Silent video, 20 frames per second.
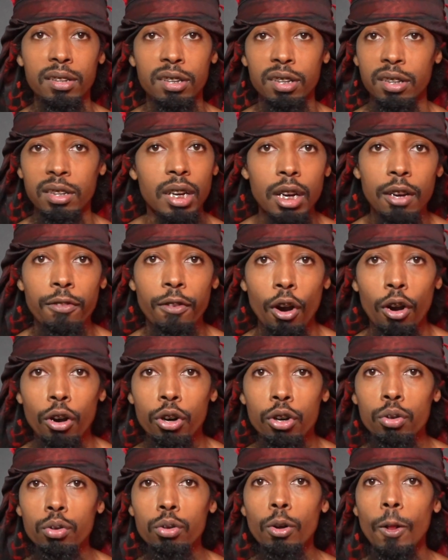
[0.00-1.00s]
Steve
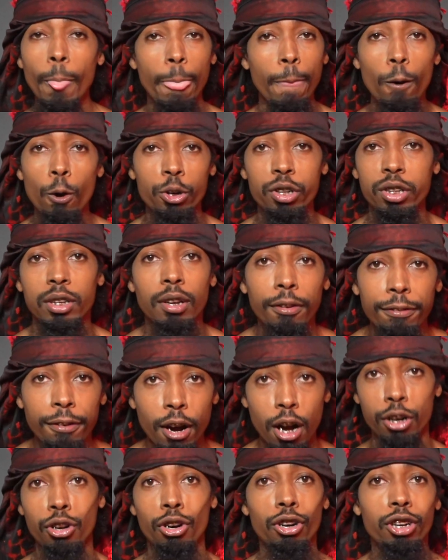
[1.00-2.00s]
Urkel or
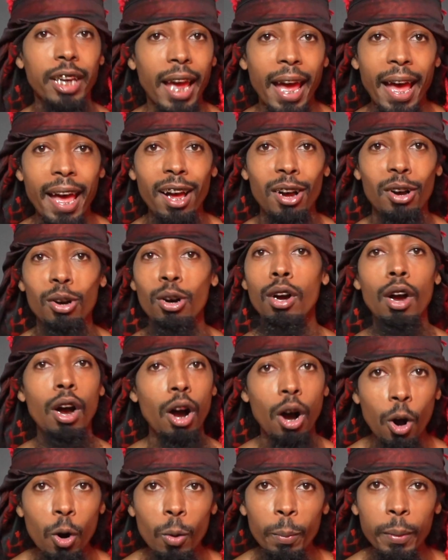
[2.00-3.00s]
Stefan Urkel.
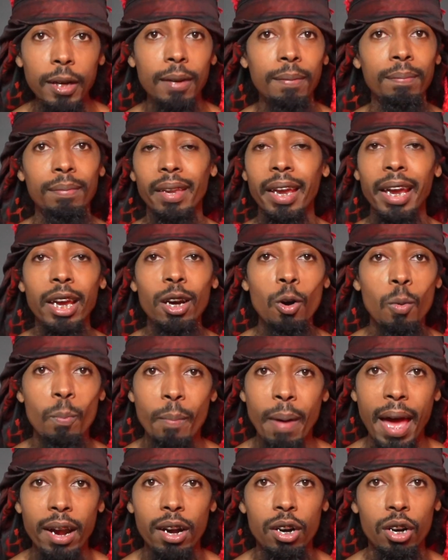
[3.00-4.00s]
Homie, it don't
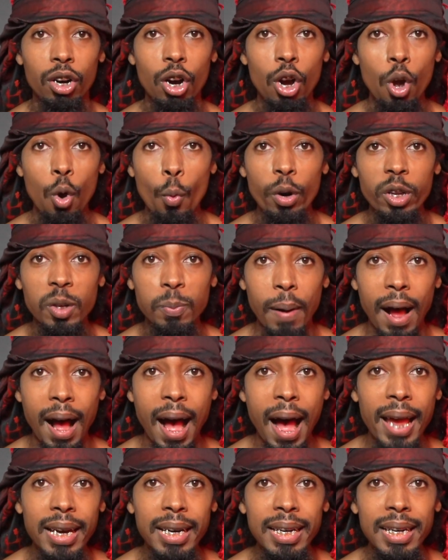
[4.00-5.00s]
matter what's
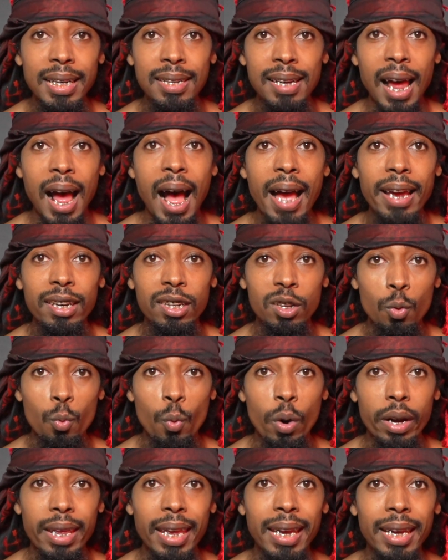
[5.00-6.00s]
behind these eyes and
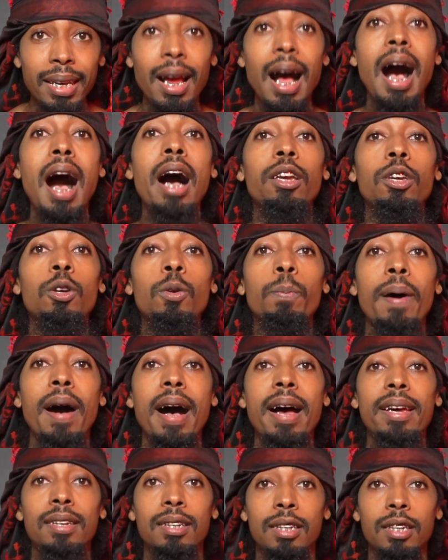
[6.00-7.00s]
what
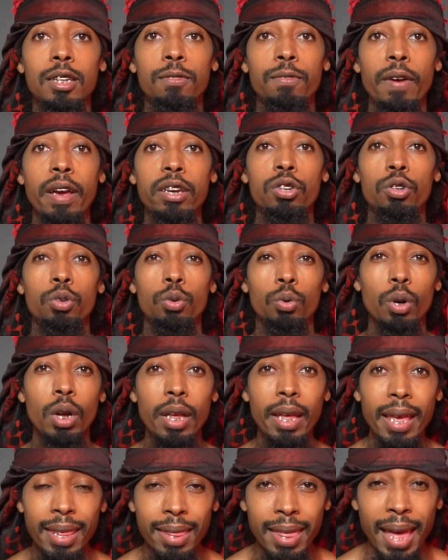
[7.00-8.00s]
occupies this vessel.
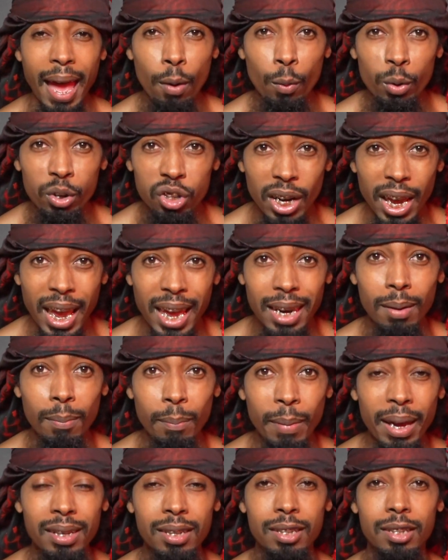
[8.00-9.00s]
That which
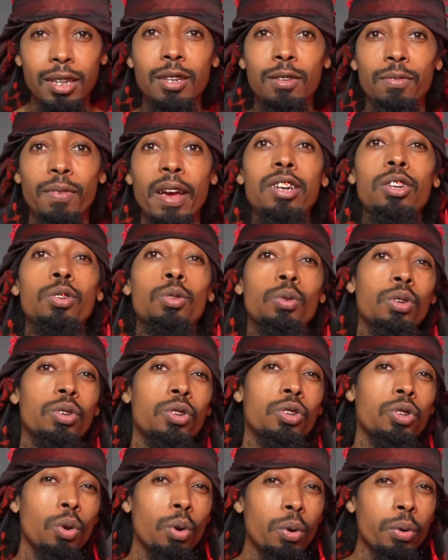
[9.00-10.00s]
animates this vessel, the
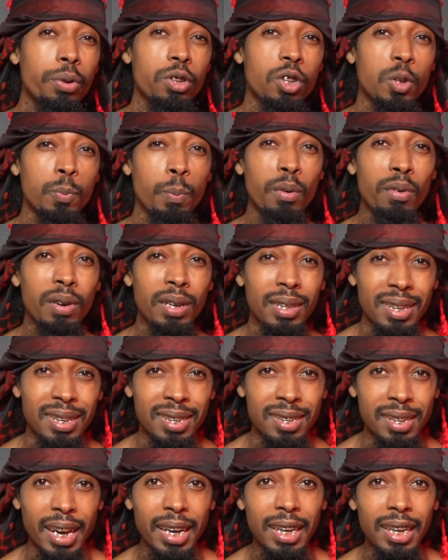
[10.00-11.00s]
soul, the spirit, the
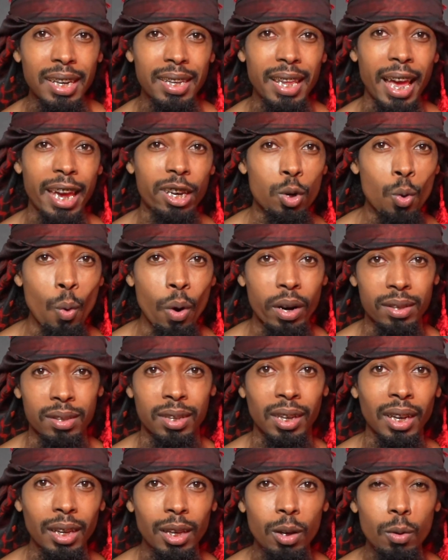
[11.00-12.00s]
psyche that you are
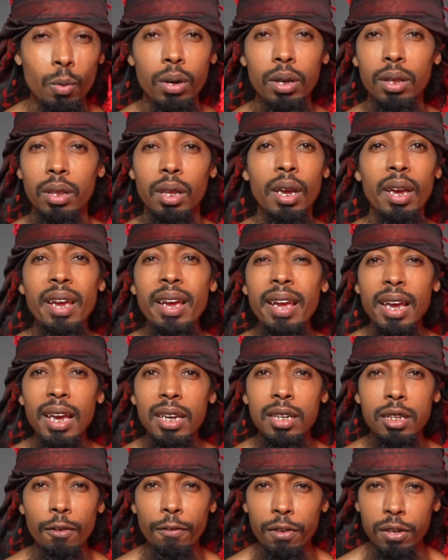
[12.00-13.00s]
dealing with,
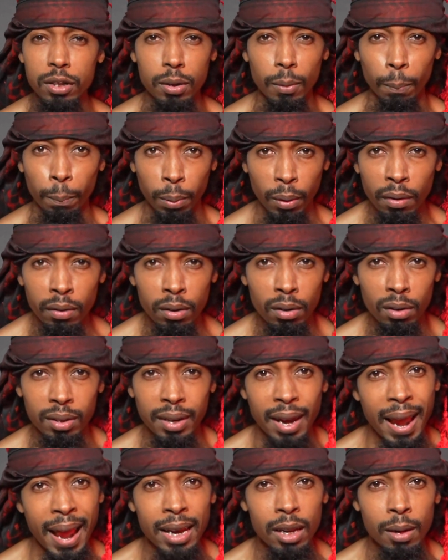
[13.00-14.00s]
is of a superior
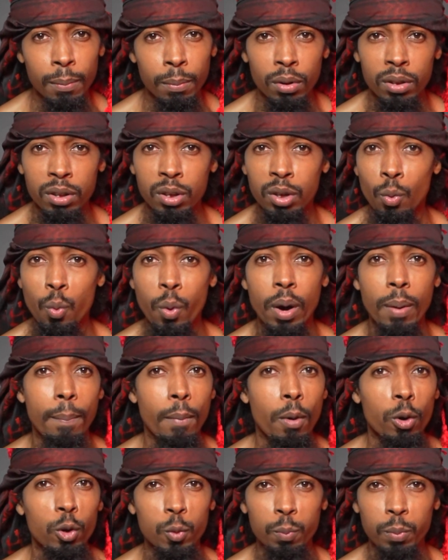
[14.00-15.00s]
caliber to what
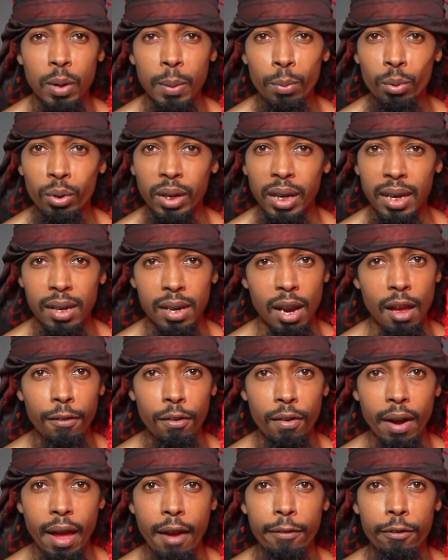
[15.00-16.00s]
most people can
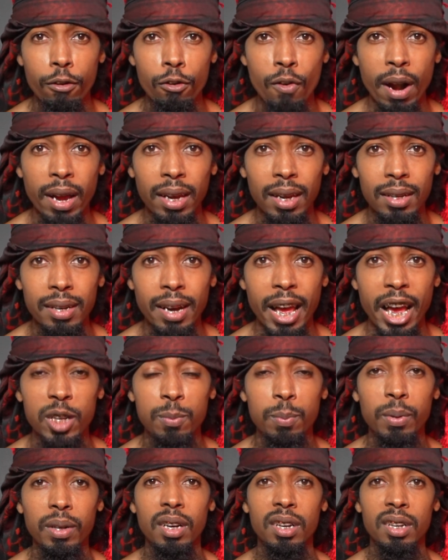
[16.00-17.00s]
never ever recognize
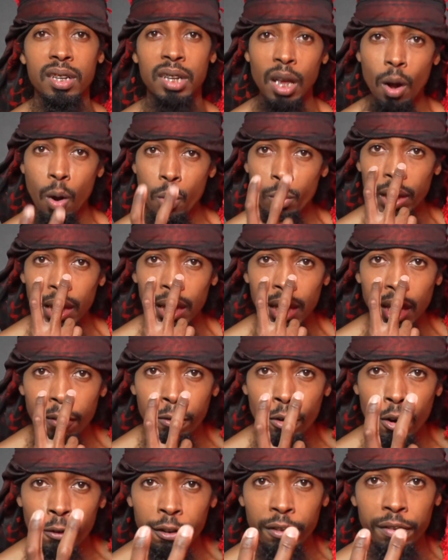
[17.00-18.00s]
because they only live
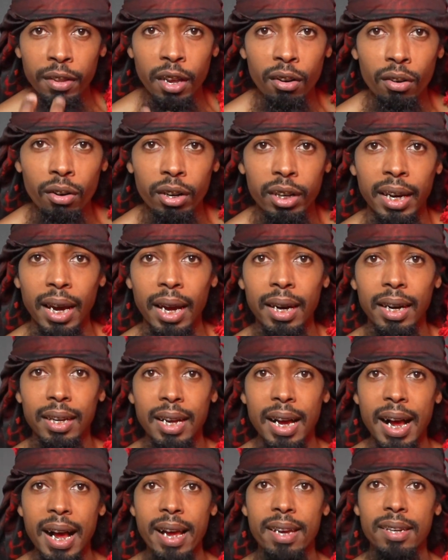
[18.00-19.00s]
off of their organic
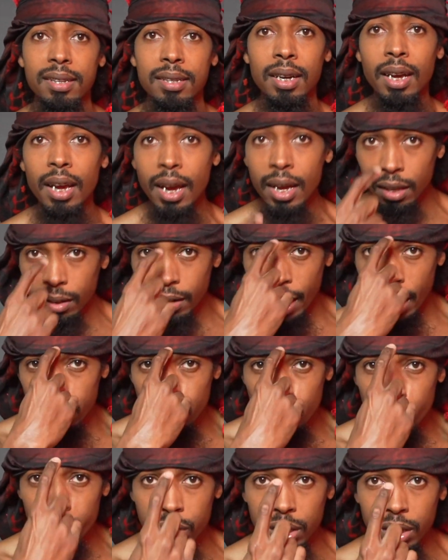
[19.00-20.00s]
eyes. They're not
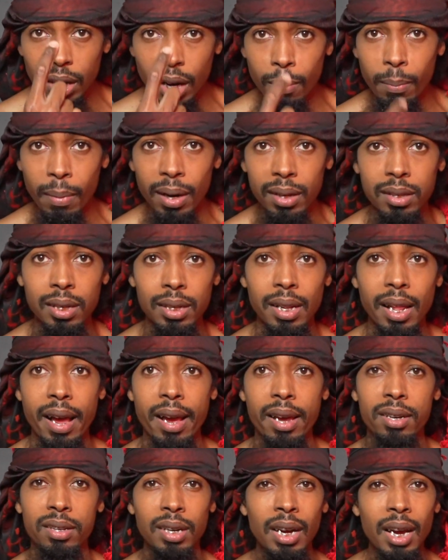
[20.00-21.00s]
using their mental
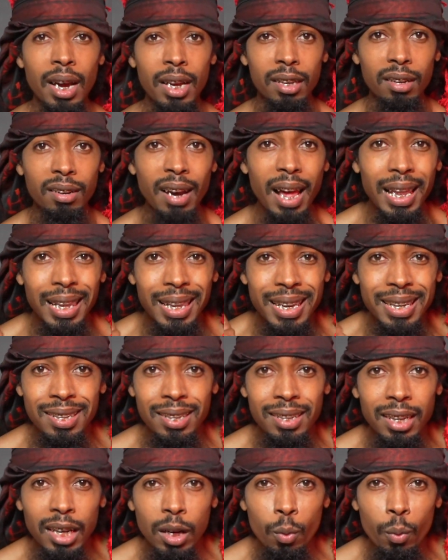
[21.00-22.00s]
eyes. They're not
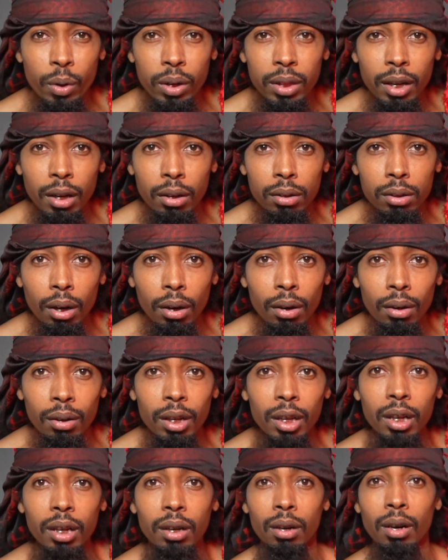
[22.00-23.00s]
listening with their third
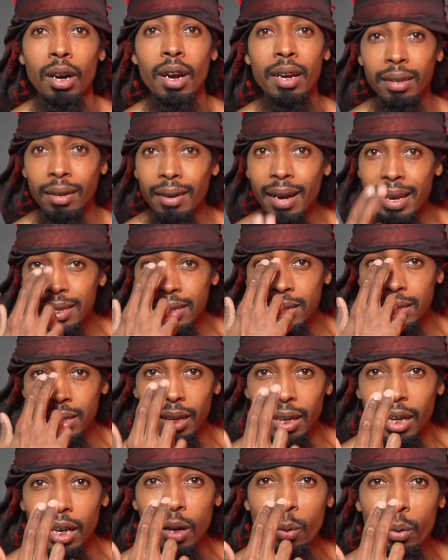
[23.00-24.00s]
ear. They're not
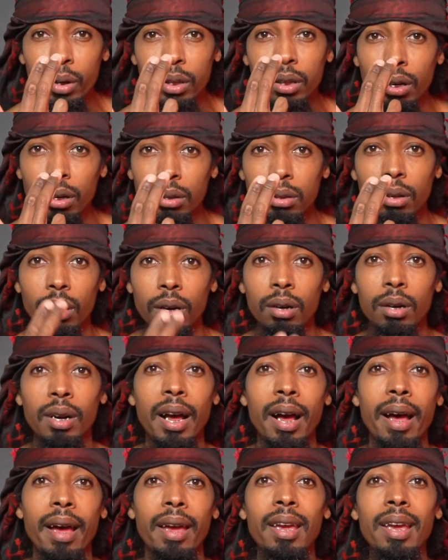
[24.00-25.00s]
seeing with their third
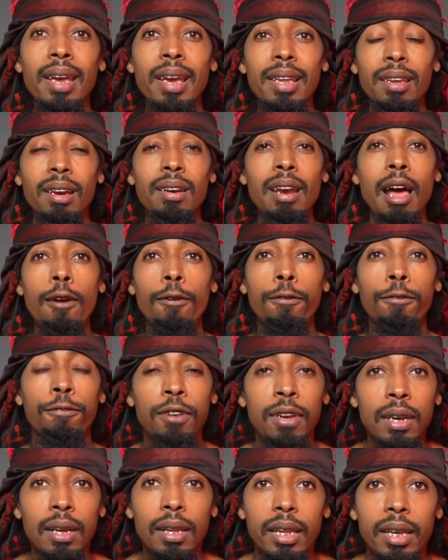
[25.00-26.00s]
eye. They're not
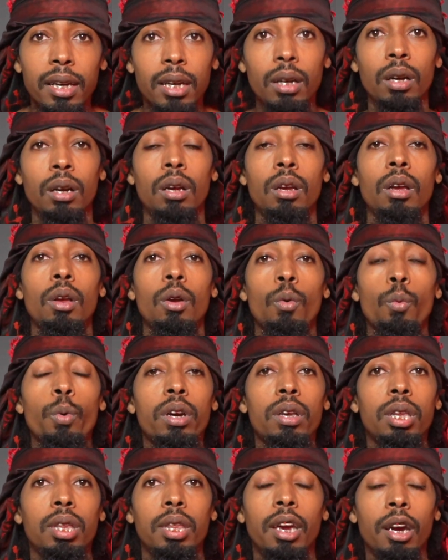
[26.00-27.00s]
feeling
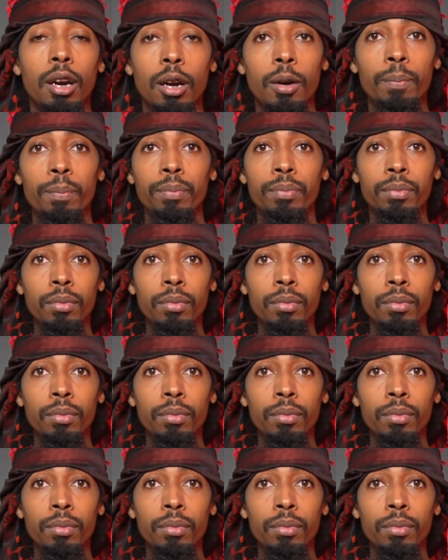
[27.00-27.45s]
with their